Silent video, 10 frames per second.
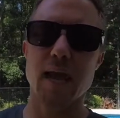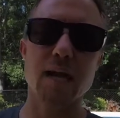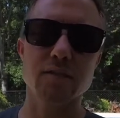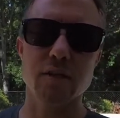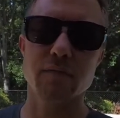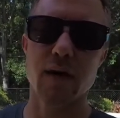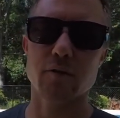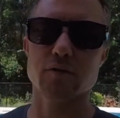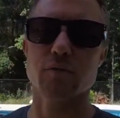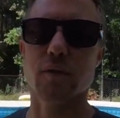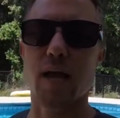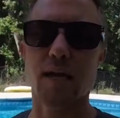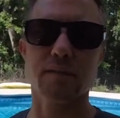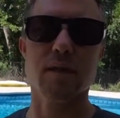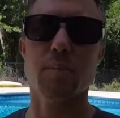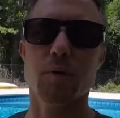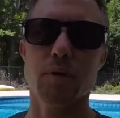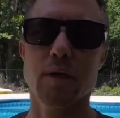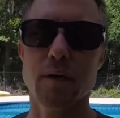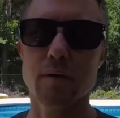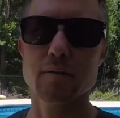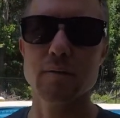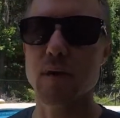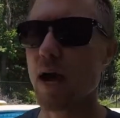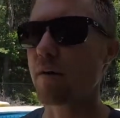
excavators for the last couple of years.